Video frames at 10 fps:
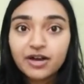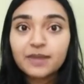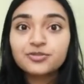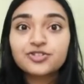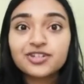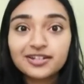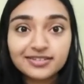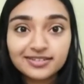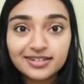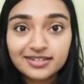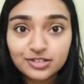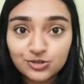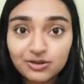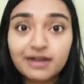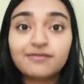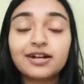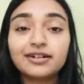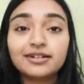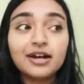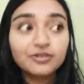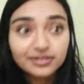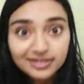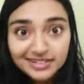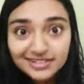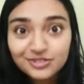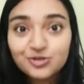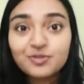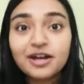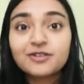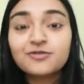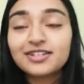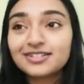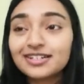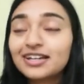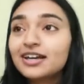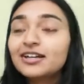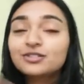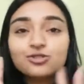appreciating the things that you have right now, the things that you're manifesting, the